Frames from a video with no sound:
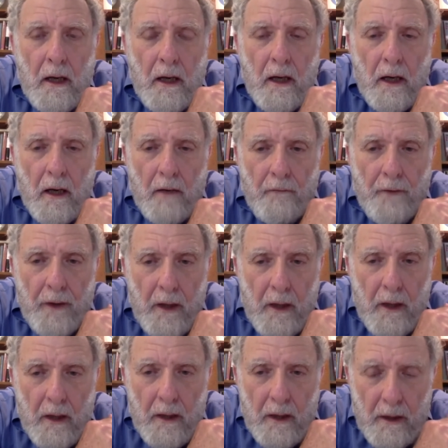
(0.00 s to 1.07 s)
of the
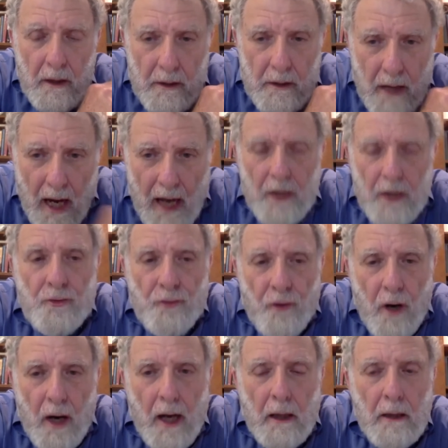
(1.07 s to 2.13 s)
entire
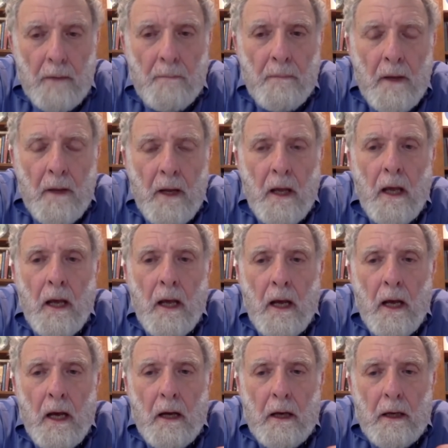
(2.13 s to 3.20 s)
trial
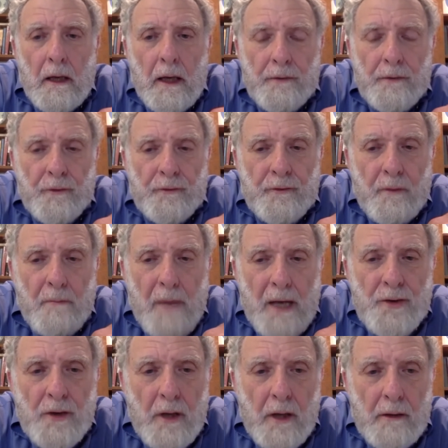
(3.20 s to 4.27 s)
has the summation,
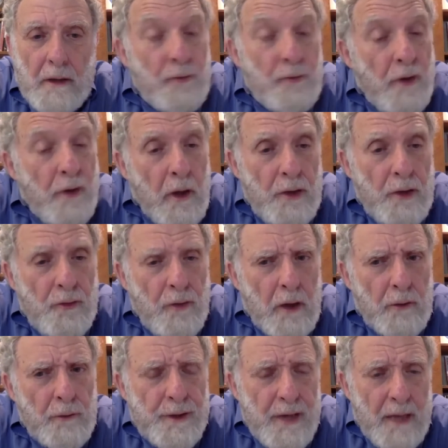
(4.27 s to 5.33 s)
has the introdu-
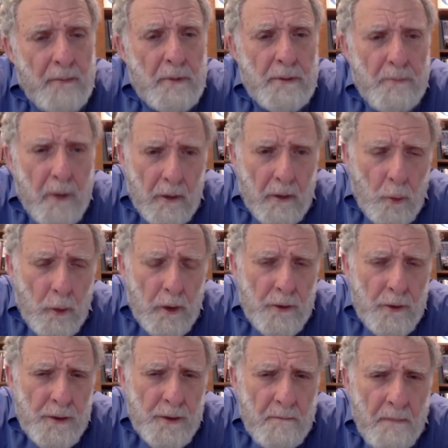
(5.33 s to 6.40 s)
introductory statements by the
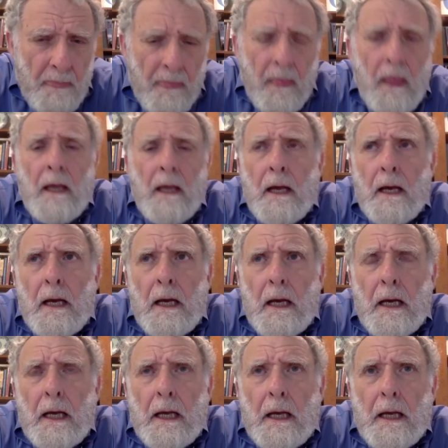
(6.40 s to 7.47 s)
lawyers.
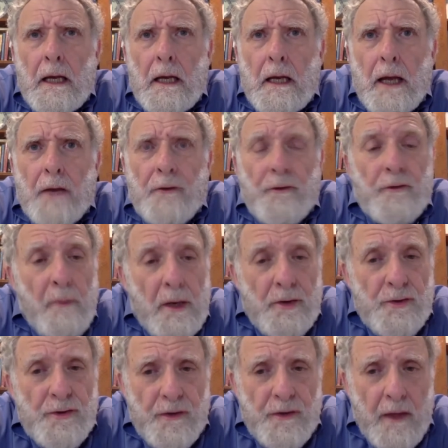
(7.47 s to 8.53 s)
It has the
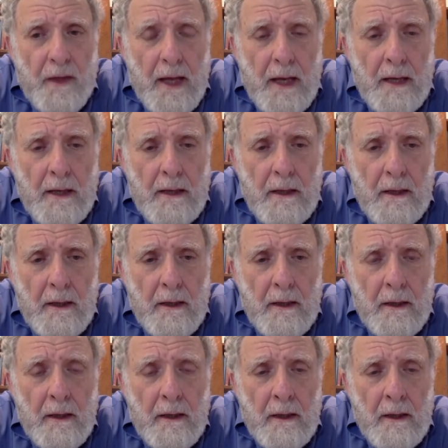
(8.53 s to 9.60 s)
summations to the end,
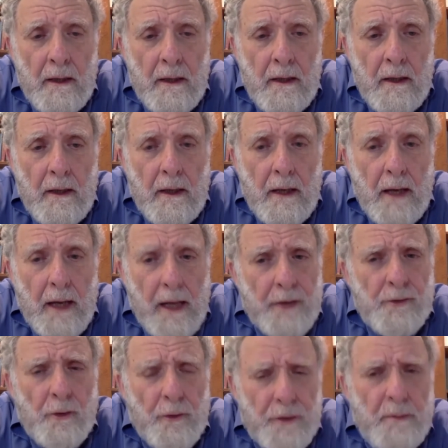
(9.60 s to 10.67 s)
and has all
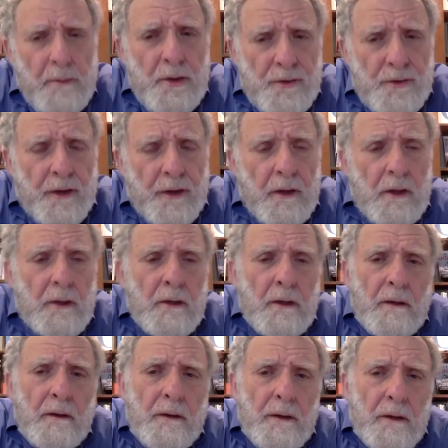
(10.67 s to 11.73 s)
the speeches that the
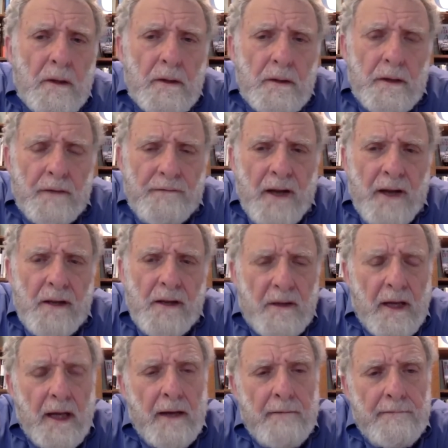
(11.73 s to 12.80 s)
defendants
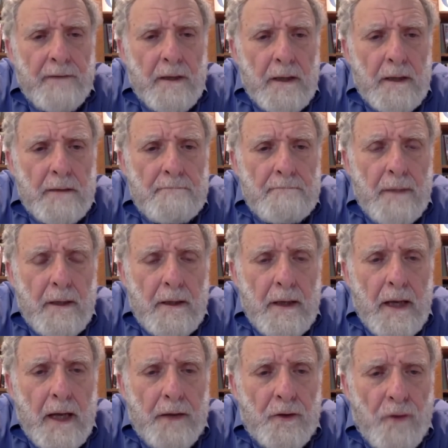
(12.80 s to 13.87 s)
gave uh,
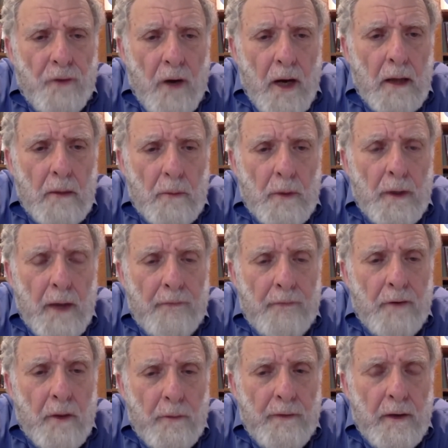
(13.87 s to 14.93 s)
at the trial when after they
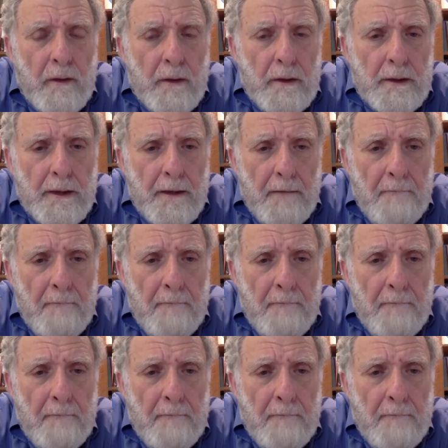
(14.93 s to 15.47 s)
were found guilty.